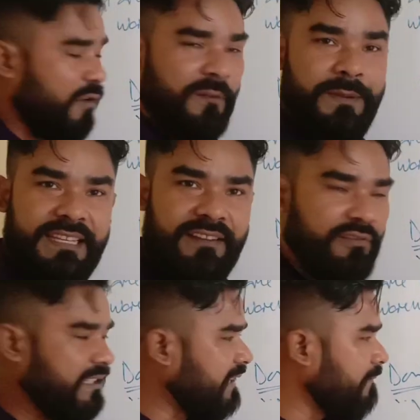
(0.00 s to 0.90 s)
forbidden
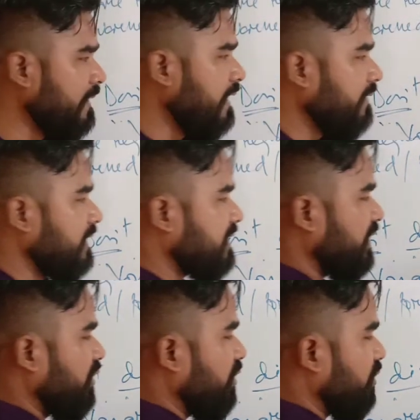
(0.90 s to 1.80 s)
written, this
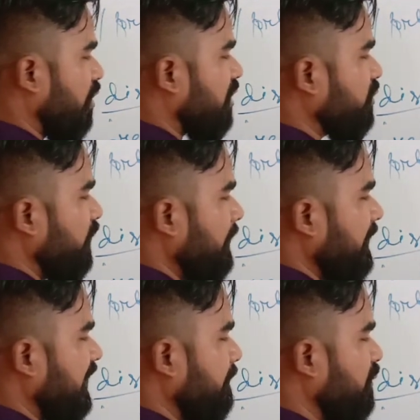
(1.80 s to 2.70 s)
not will
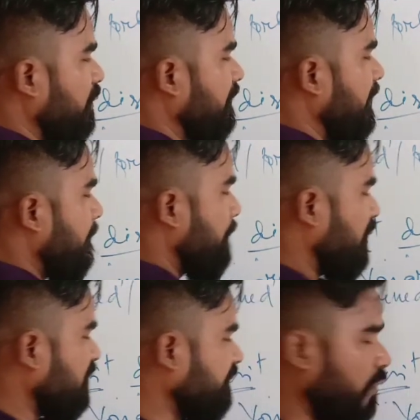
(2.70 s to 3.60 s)
be removed,
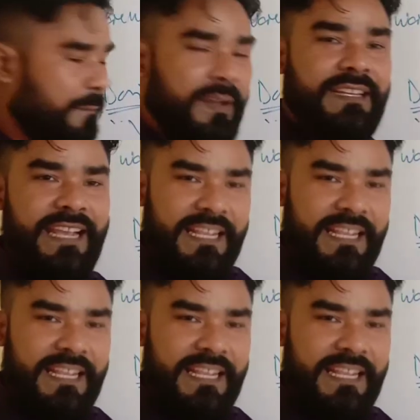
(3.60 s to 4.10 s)
because forbid